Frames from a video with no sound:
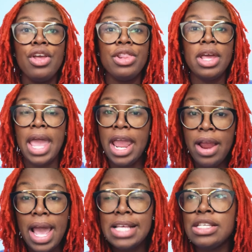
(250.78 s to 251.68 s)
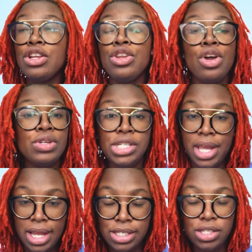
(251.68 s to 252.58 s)
The hair has no
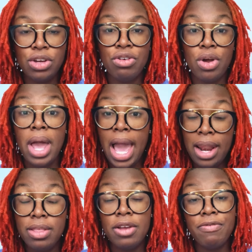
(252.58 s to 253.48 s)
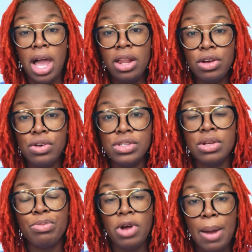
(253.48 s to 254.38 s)
chance to grow out of your follicles
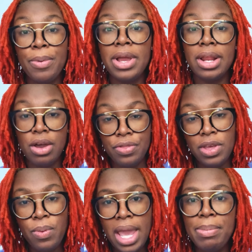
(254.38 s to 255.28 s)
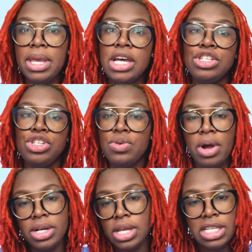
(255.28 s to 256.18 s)
the proper and healthy way because you
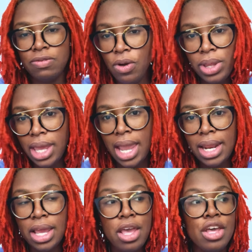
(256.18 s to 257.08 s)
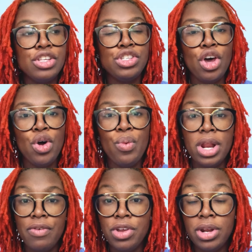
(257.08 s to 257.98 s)
aren't exfoliating. So
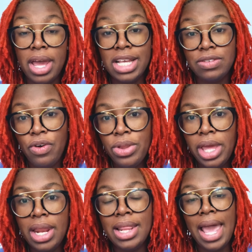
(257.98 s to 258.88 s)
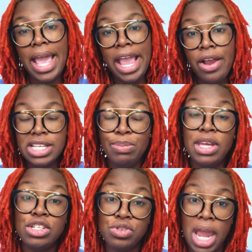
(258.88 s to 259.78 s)
whenever you're not exfoliating, that hair is
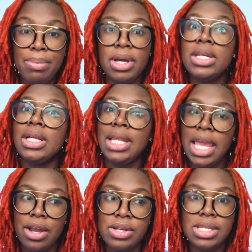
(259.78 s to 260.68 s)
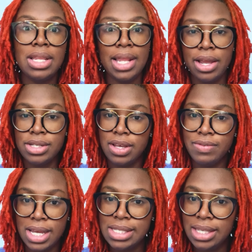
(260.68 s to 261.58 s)
being trapped under layers and layers
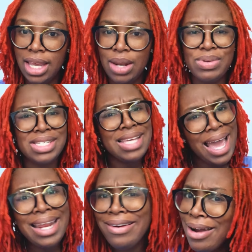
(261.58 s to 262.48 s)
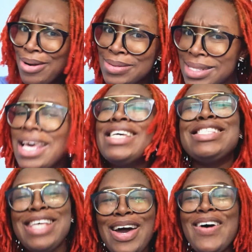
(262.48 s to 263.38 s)
of dead skin, which is kind of gross.
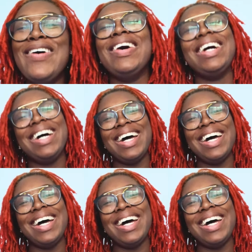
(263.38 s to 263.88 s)
So